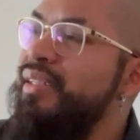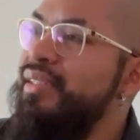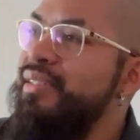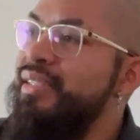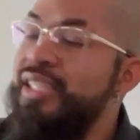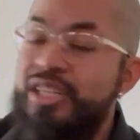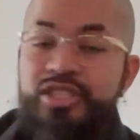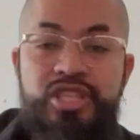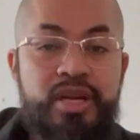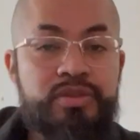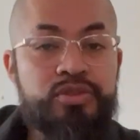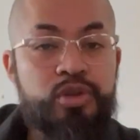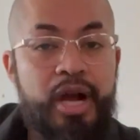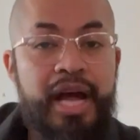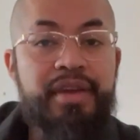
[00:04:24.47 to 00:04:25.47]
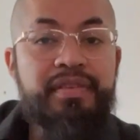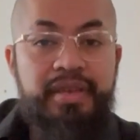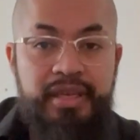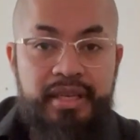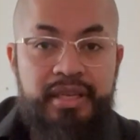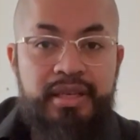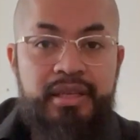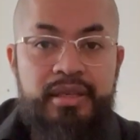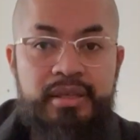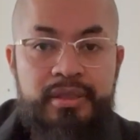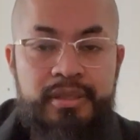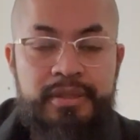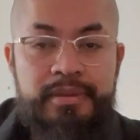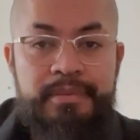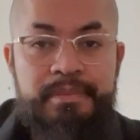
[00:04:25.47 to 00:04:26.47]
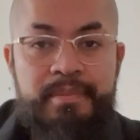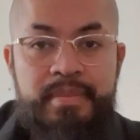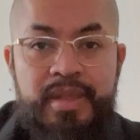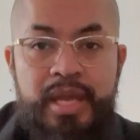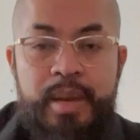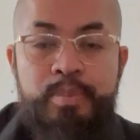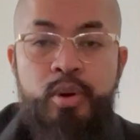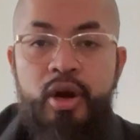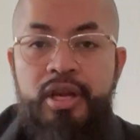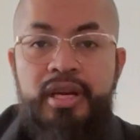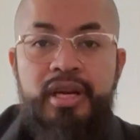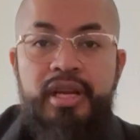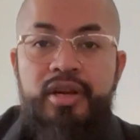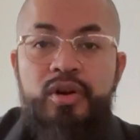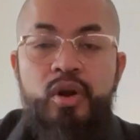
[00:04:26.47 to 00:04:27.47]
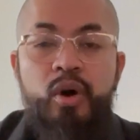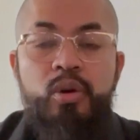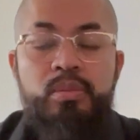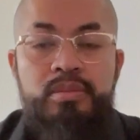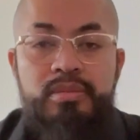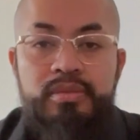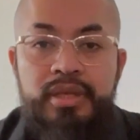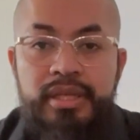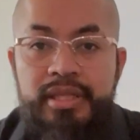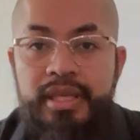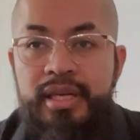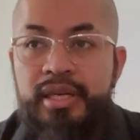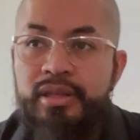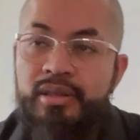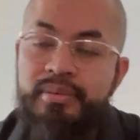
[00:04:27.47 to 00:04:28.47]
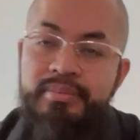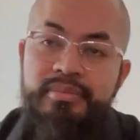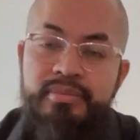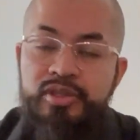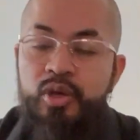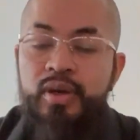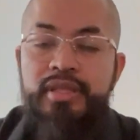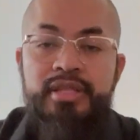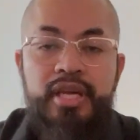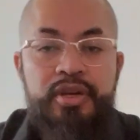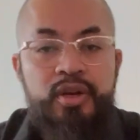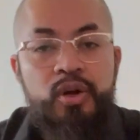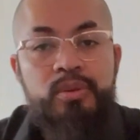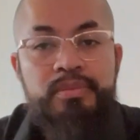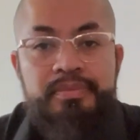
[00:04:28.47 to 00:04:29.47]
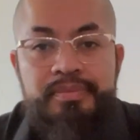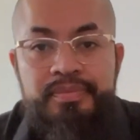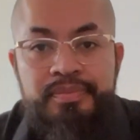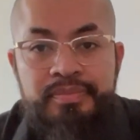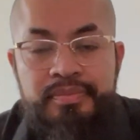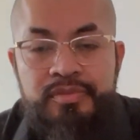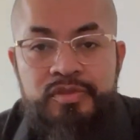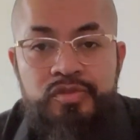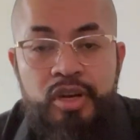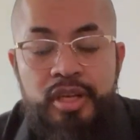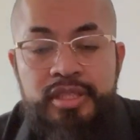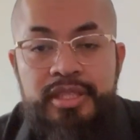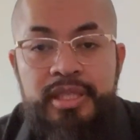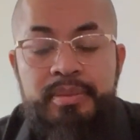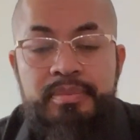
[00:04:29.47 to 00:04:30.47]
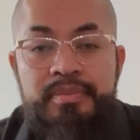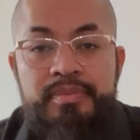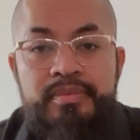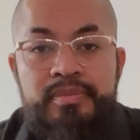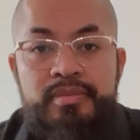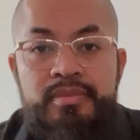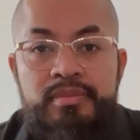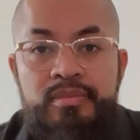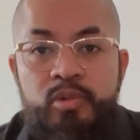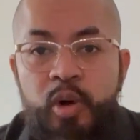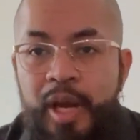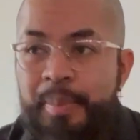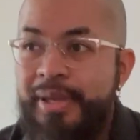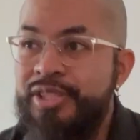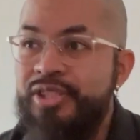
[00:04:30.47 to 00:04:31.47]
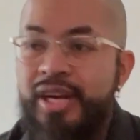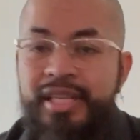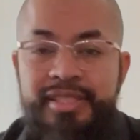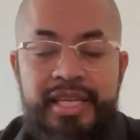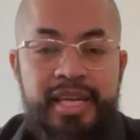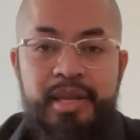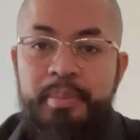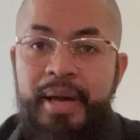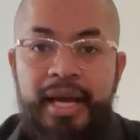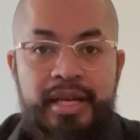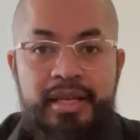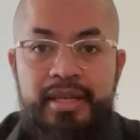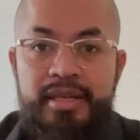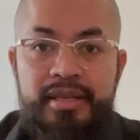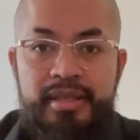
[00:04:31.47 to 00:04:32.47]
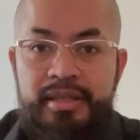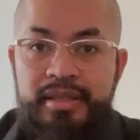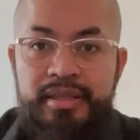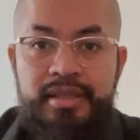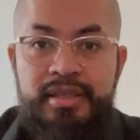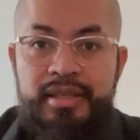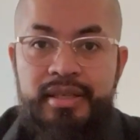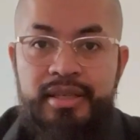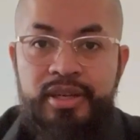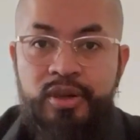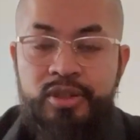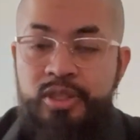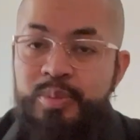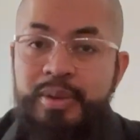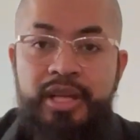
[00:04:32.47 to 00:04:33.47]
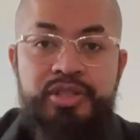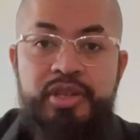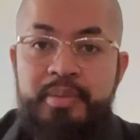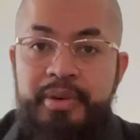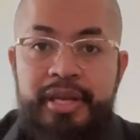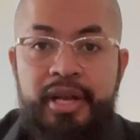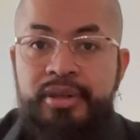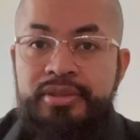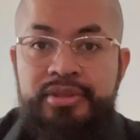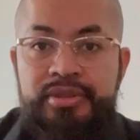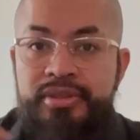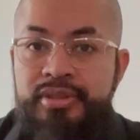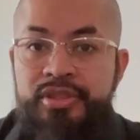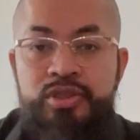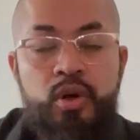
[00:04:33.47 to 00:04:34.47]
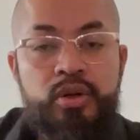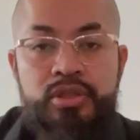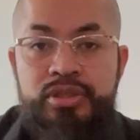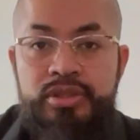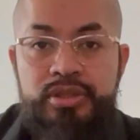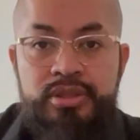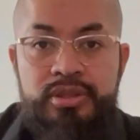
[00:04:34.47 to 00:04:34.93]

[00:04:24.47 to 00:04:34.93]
see yourself driving it and parking it in your home and then go inside your home, falling asleep. Why? Because you're not taking it back. You know, it doesn't belong to anybody else. It's yours.